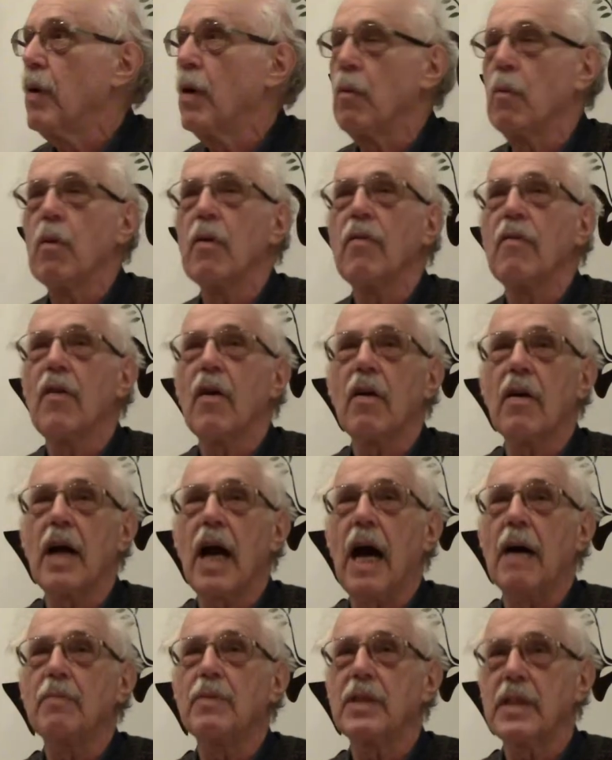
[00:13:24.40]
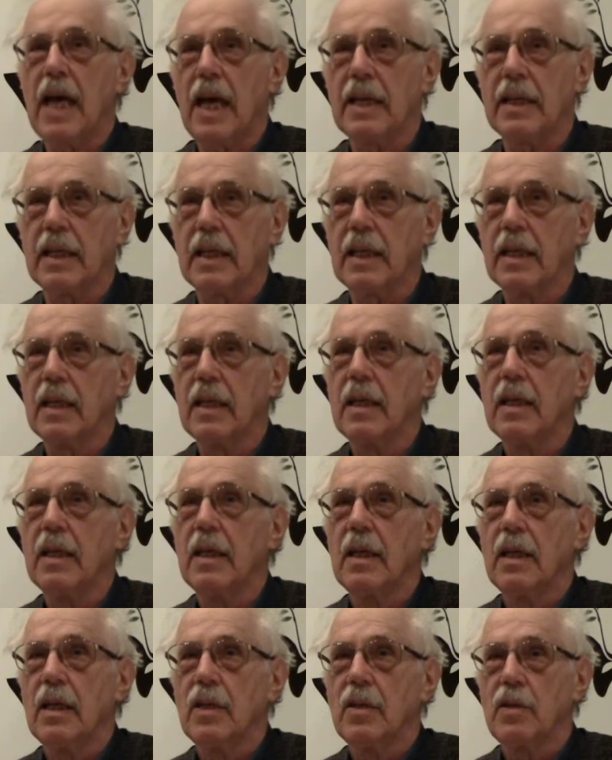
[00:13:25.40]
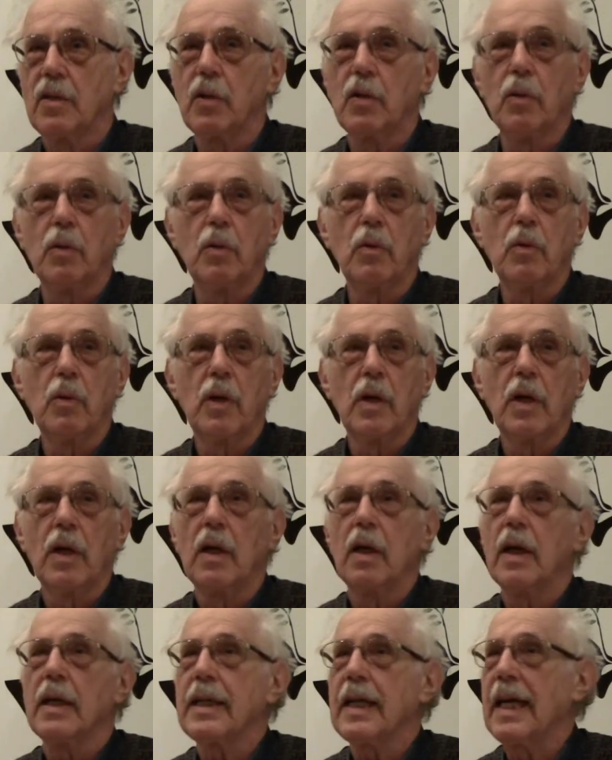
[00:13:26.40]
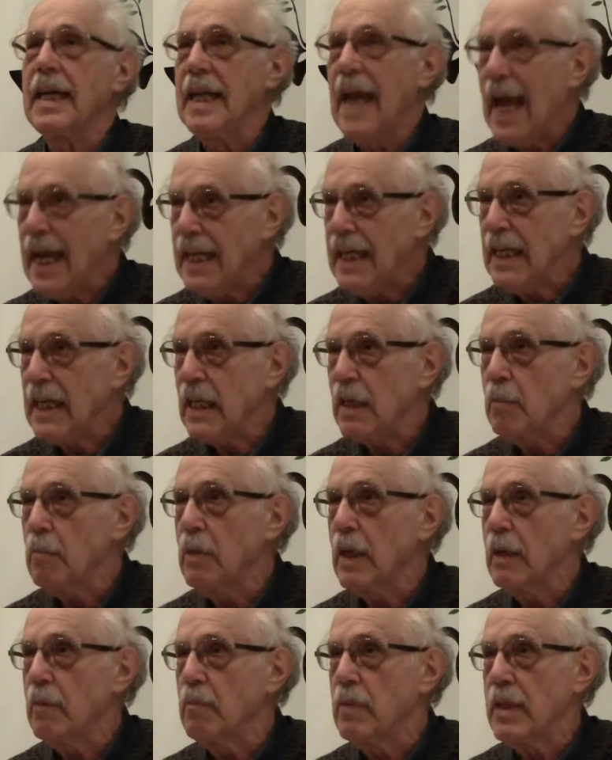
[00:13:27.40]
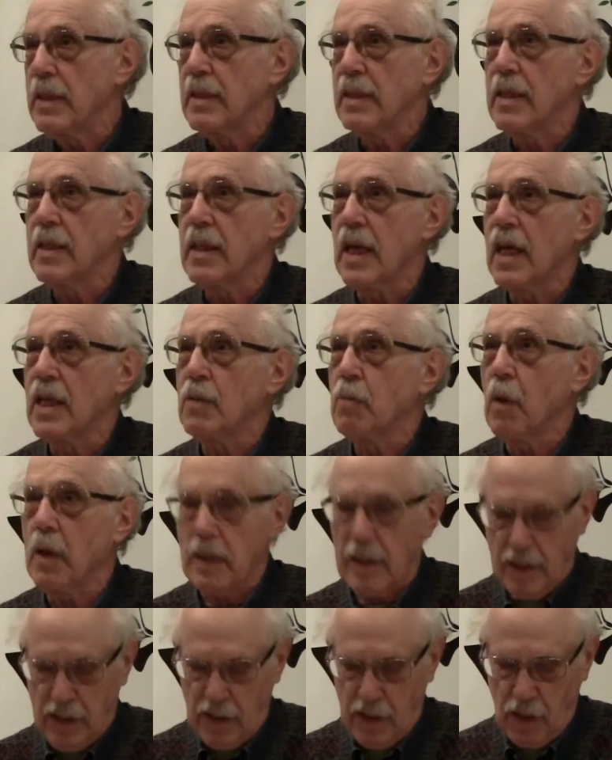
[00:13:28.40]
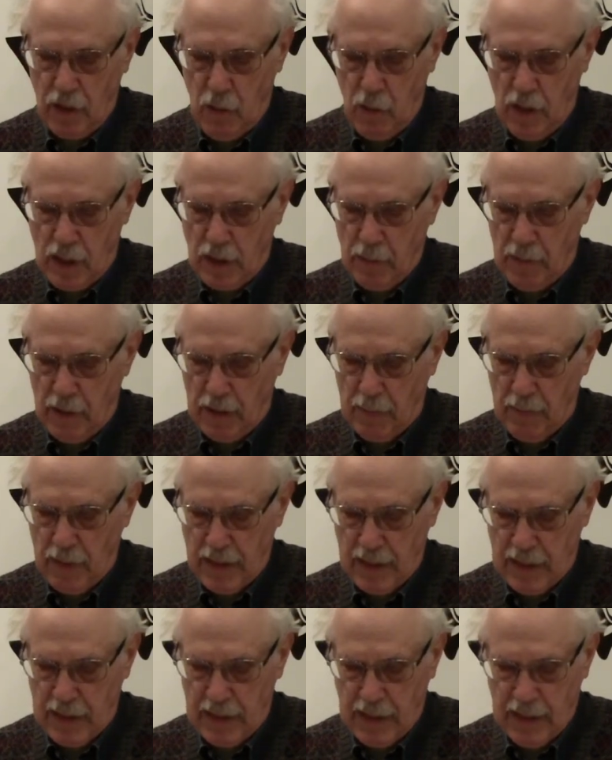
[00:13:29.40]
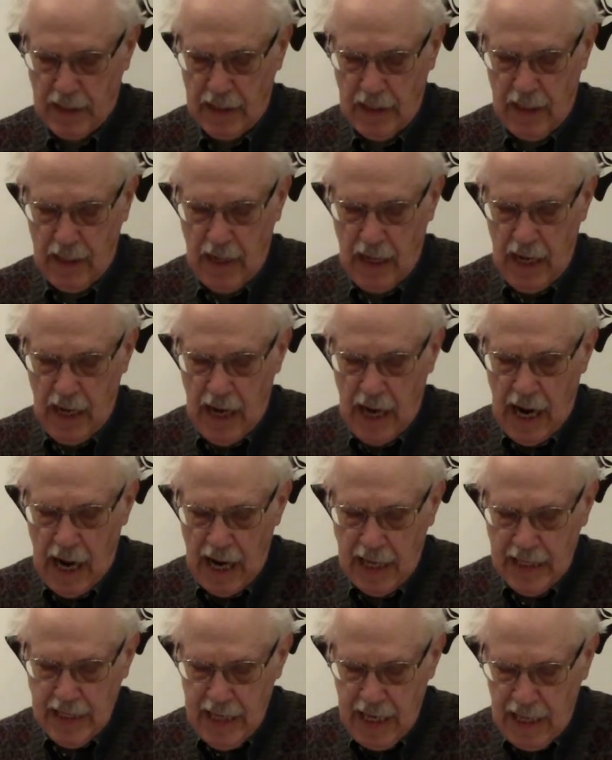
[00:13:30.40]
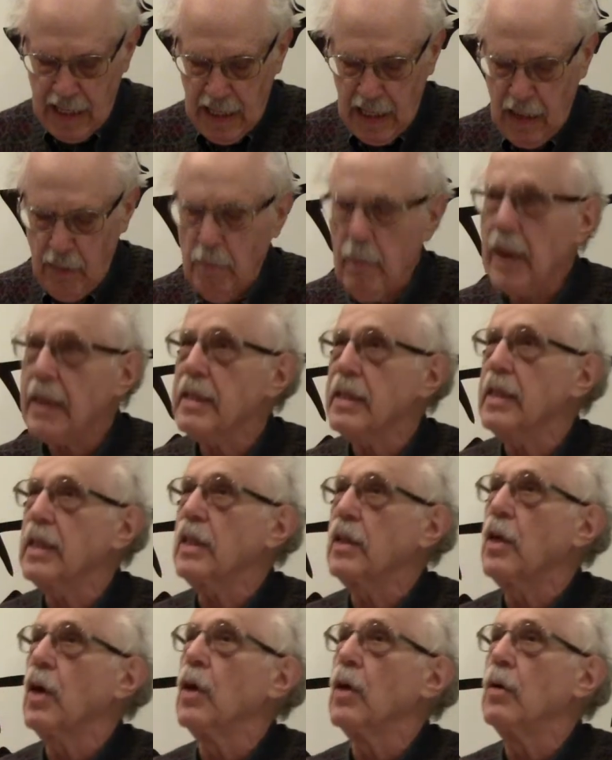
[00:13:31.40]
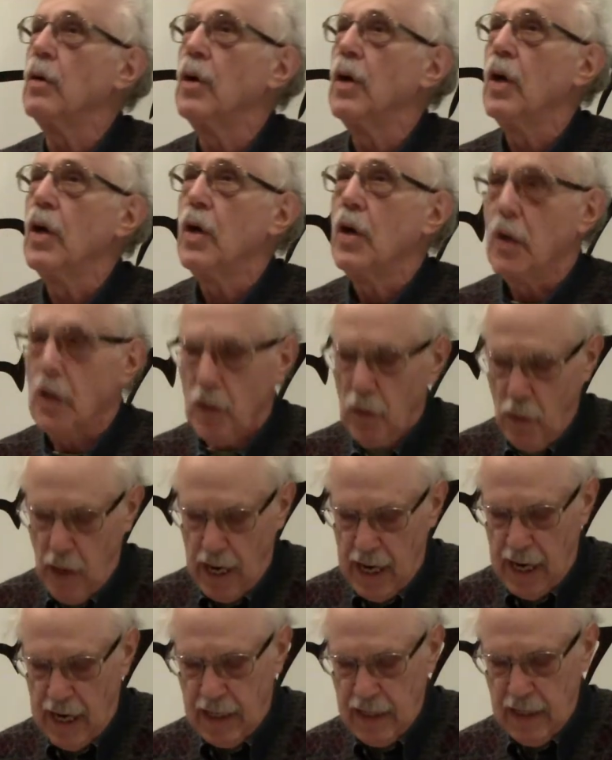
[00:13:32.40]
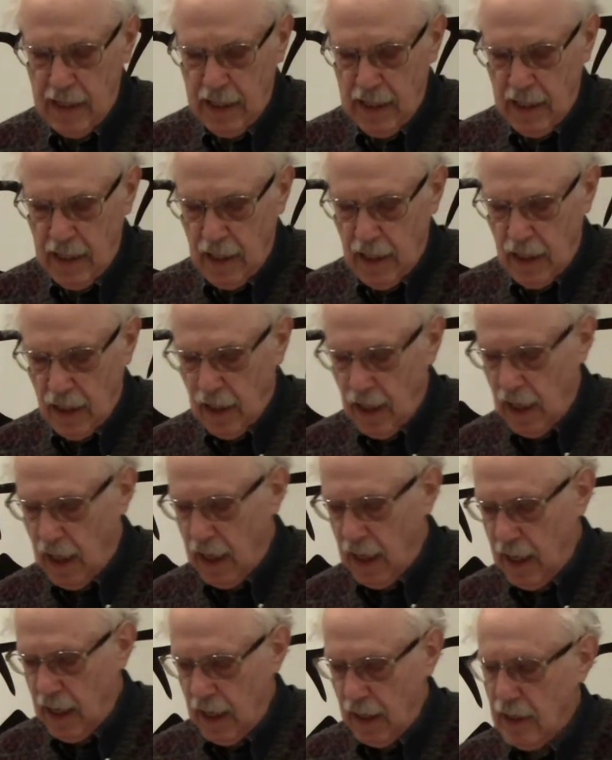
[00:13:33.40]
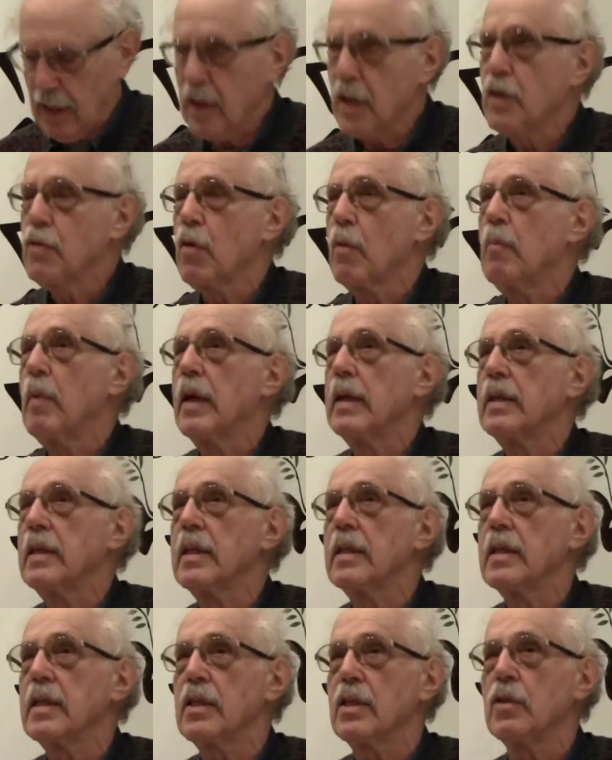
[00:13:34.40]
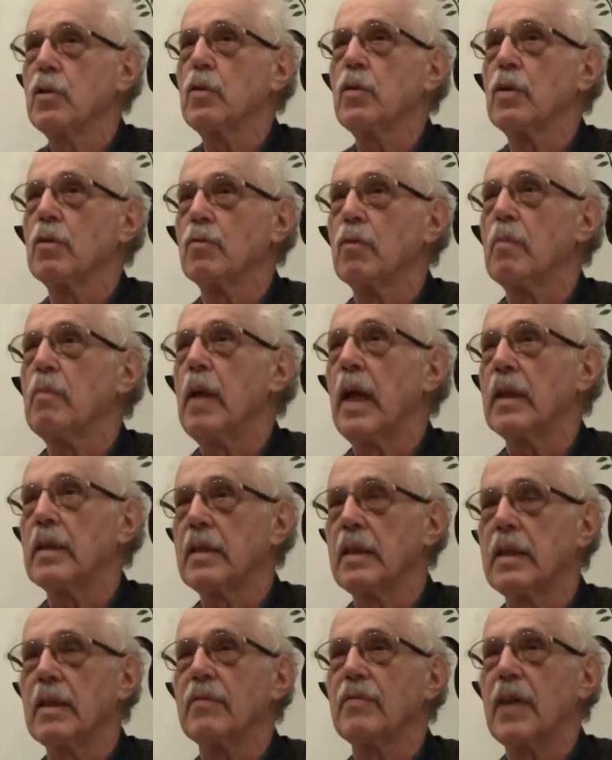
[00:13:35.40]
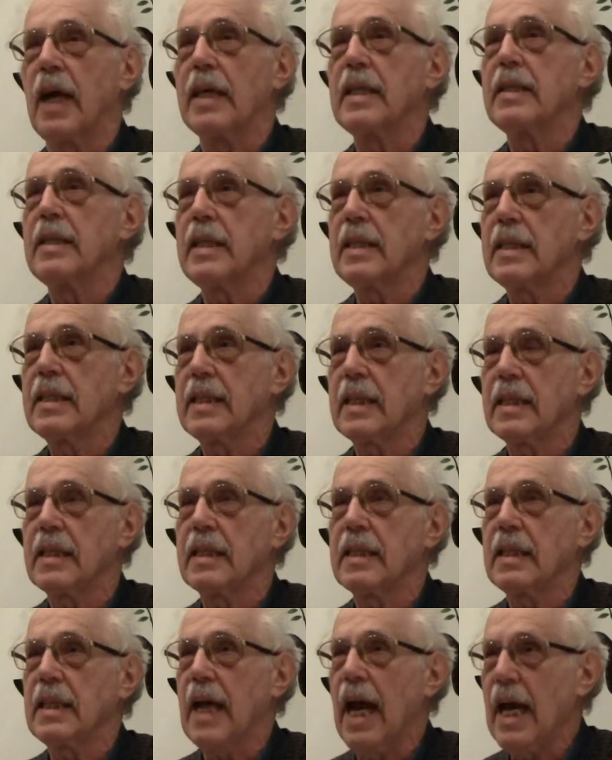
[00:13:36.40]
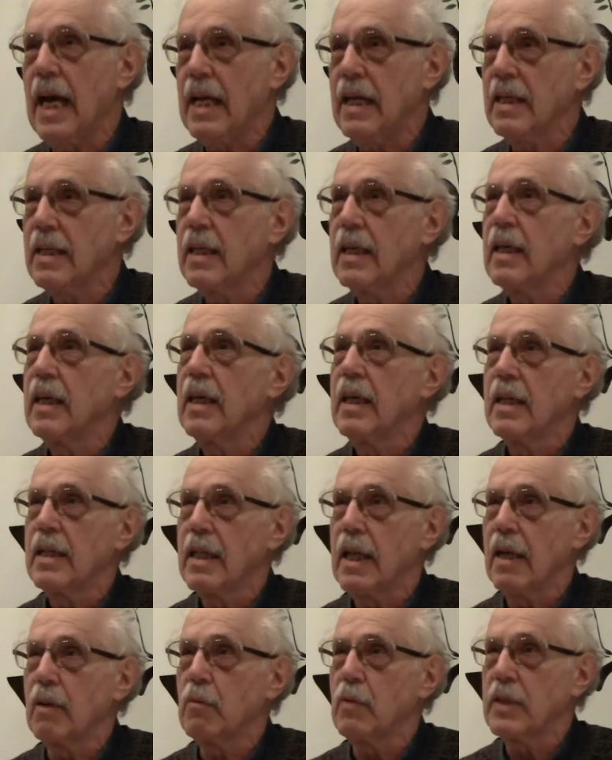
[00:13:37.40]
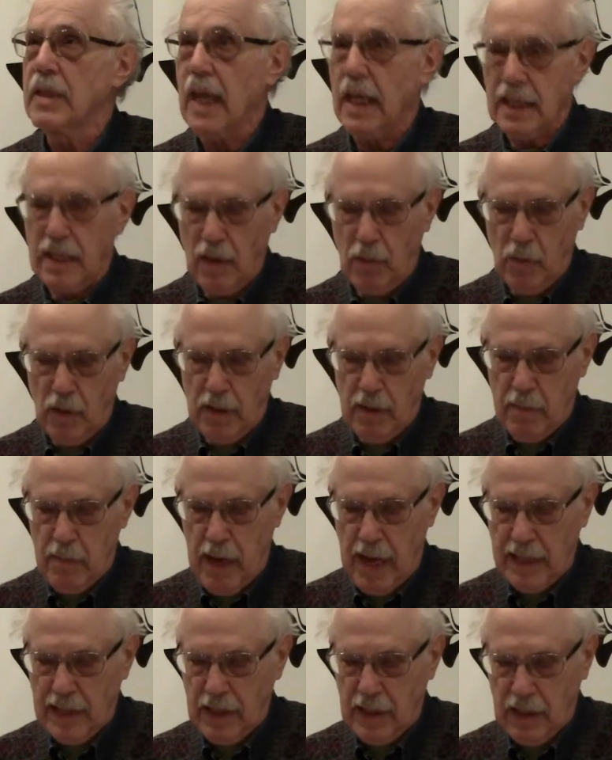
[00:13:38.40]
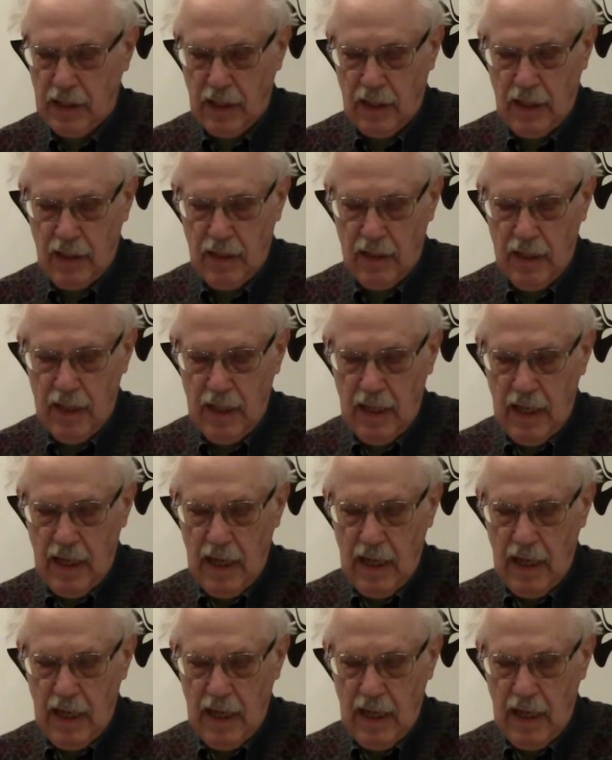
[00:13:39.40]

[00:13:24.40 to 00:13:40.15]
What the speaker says: but were very upsetting to Canadian big business as well as to US big business. And then in Mexico, you had the tremendous student rebellion of 1968 that was ended with a massacre,